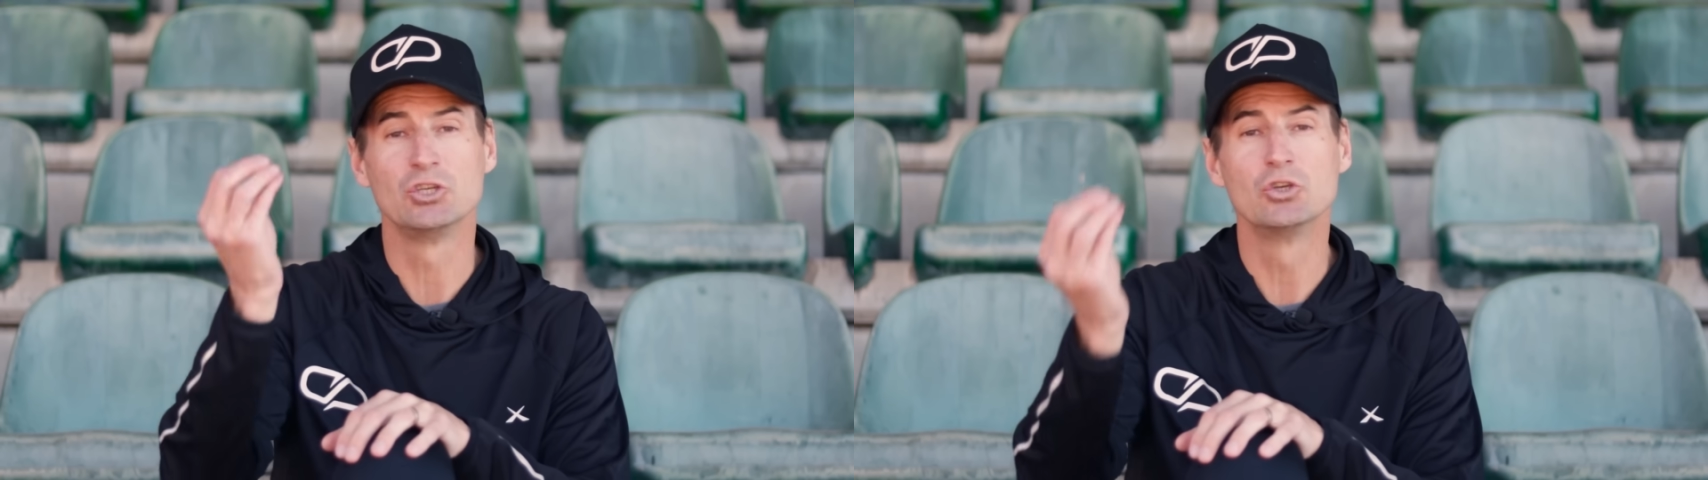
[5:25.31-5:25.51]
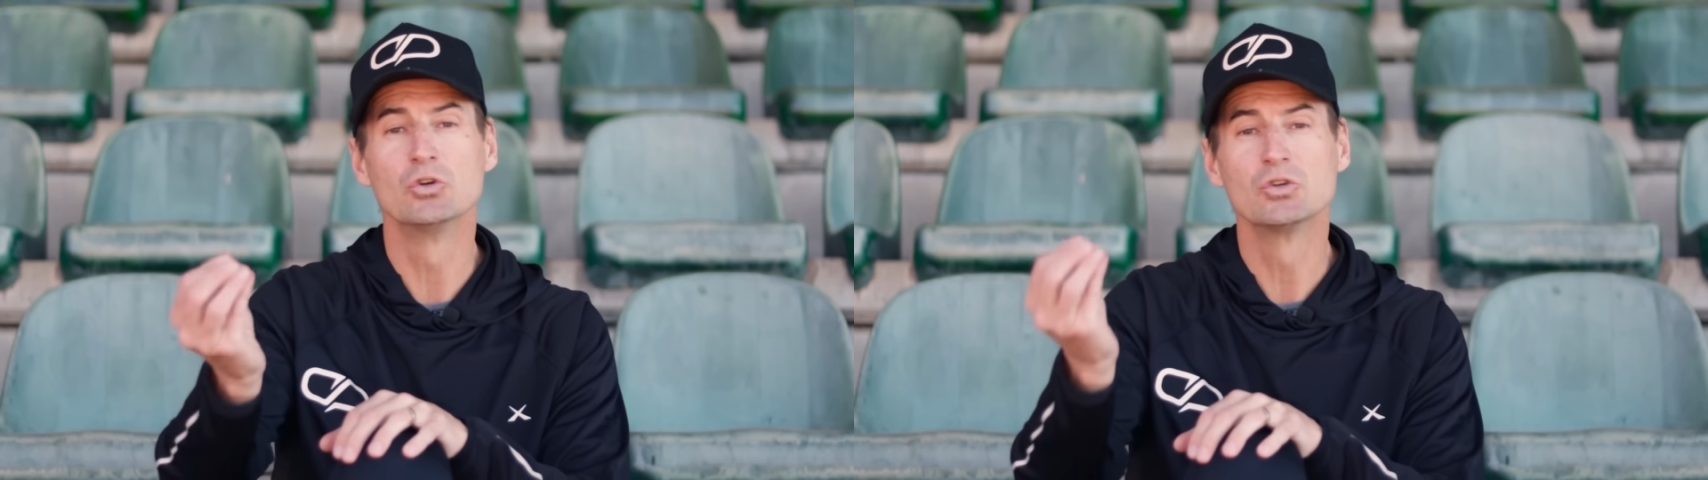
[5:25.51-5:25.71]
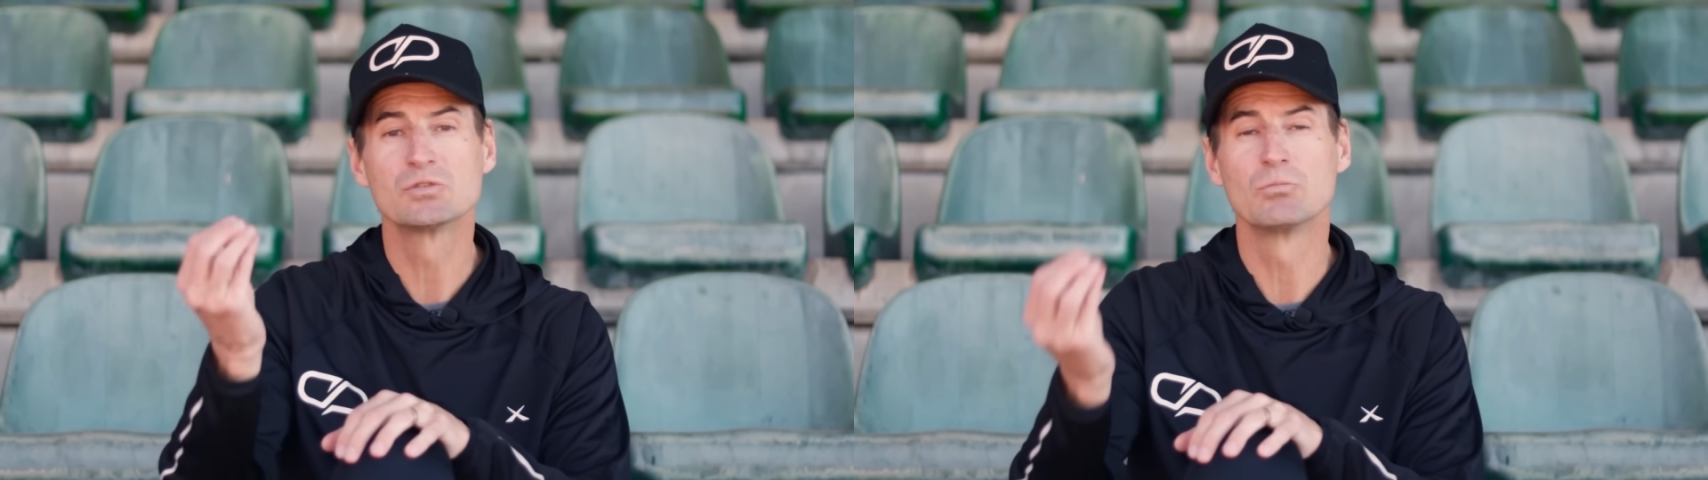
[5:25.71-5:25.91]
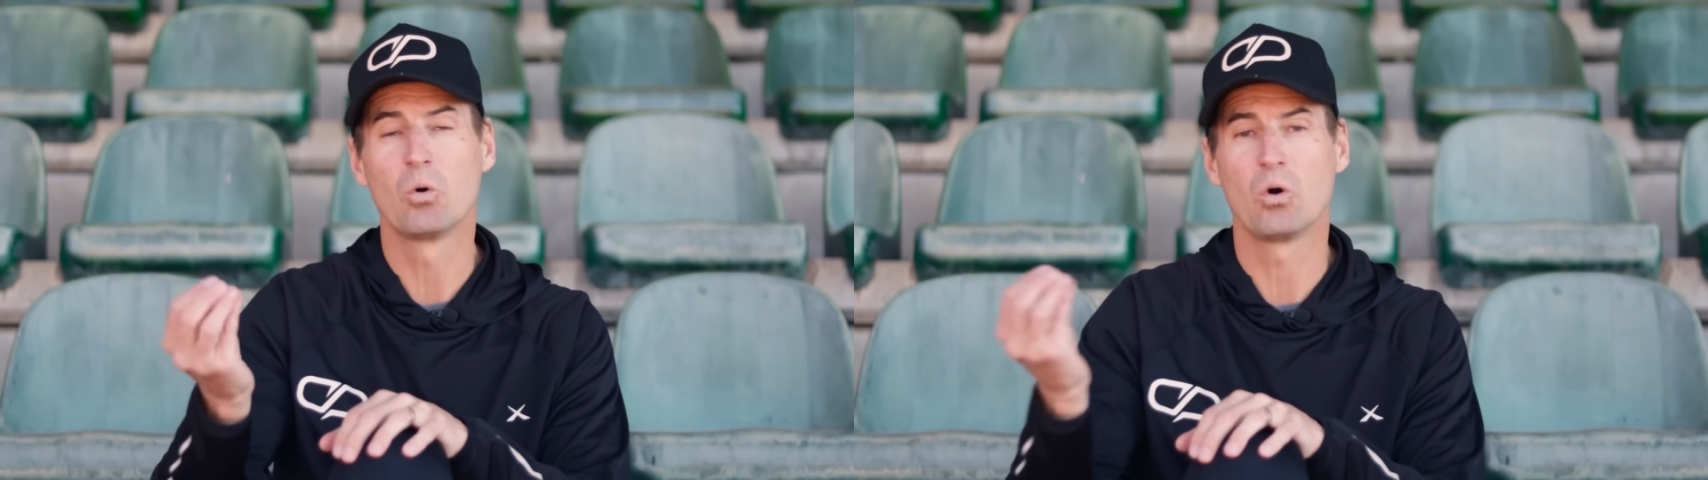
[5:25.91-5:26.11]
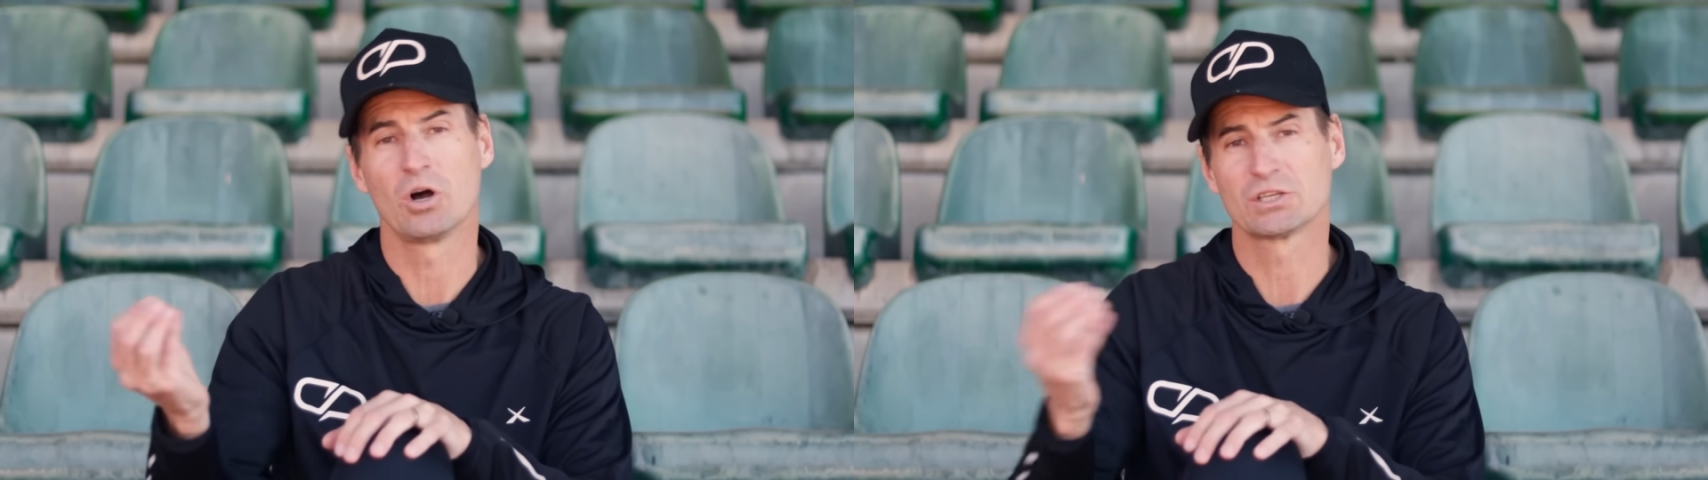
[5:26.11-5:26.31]
use
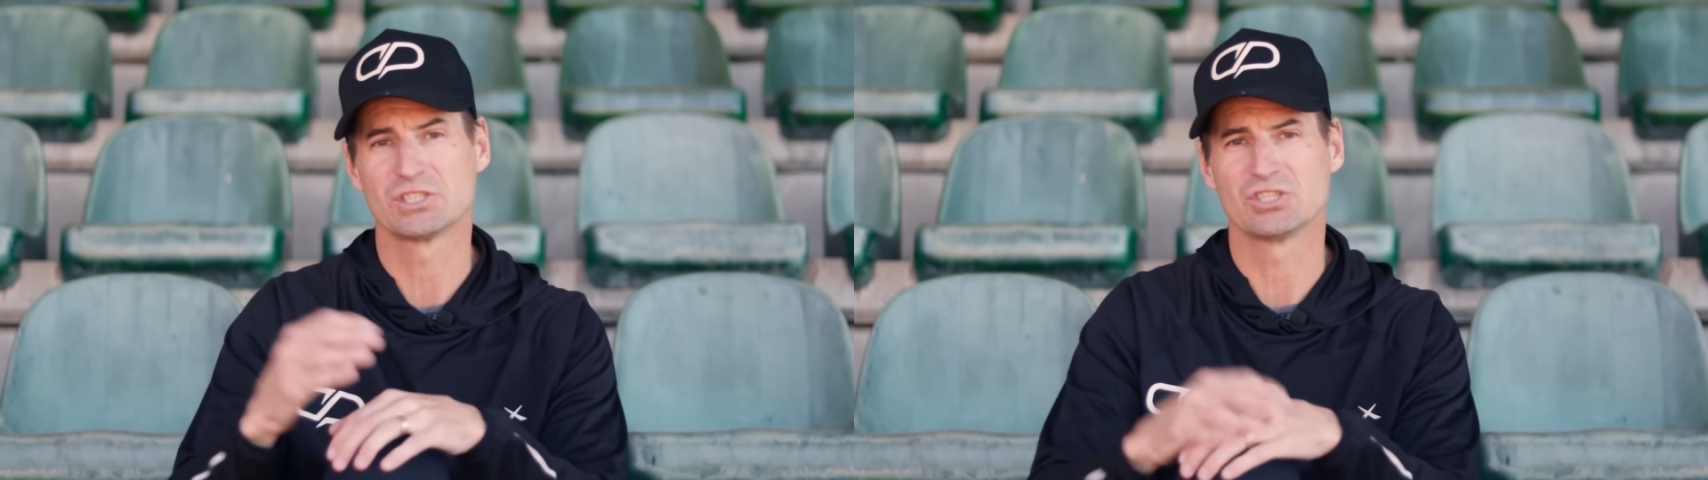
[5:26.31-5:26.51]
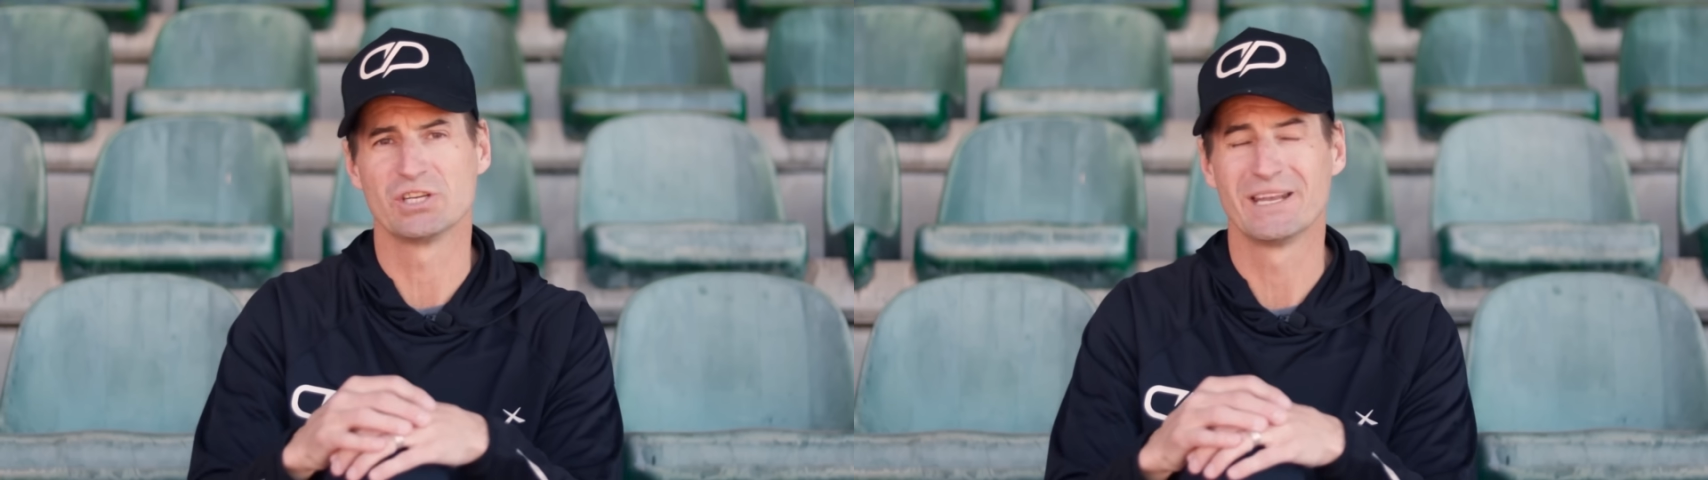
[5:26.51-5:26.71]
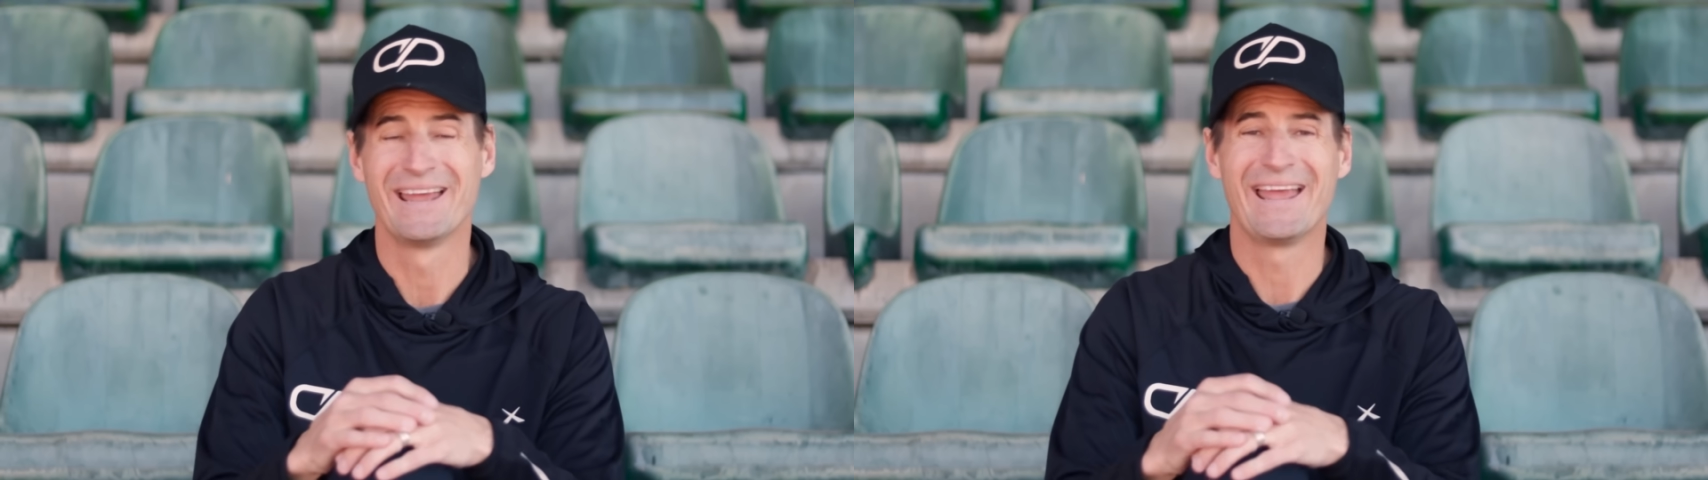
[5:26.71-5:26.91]
more oxygen,